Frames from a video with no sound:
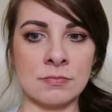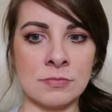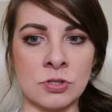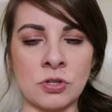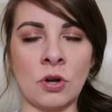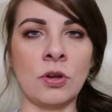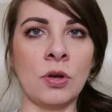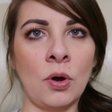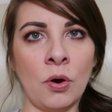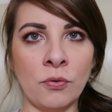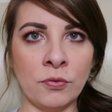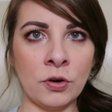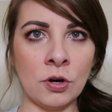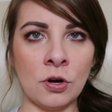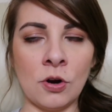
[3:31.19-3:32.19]
start you
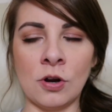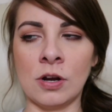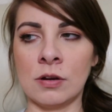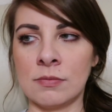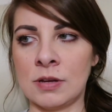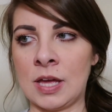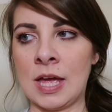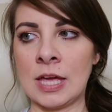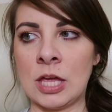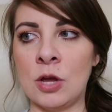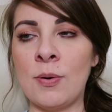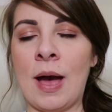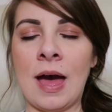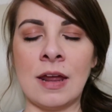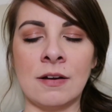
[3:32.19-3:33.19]
over or kick
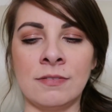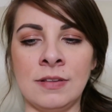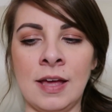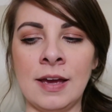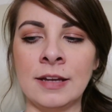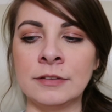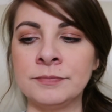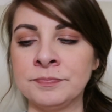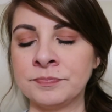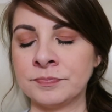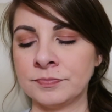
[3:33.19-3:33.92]
you out of line.